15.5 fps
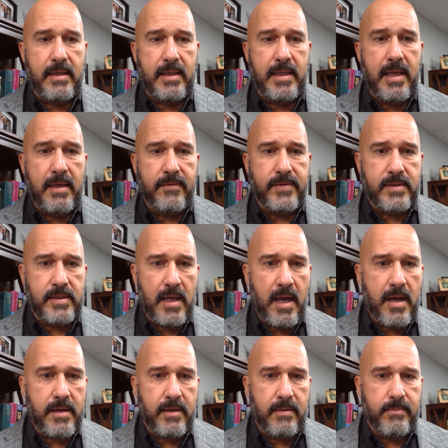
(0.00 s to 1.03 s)
the king of
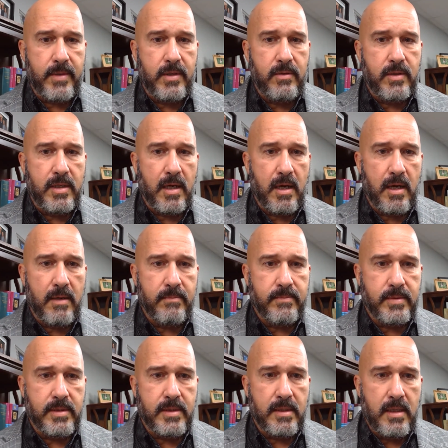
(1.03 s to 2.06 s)
Sodom who
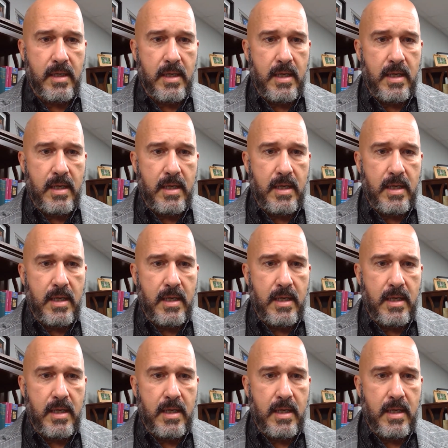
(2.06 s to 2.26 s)
comes,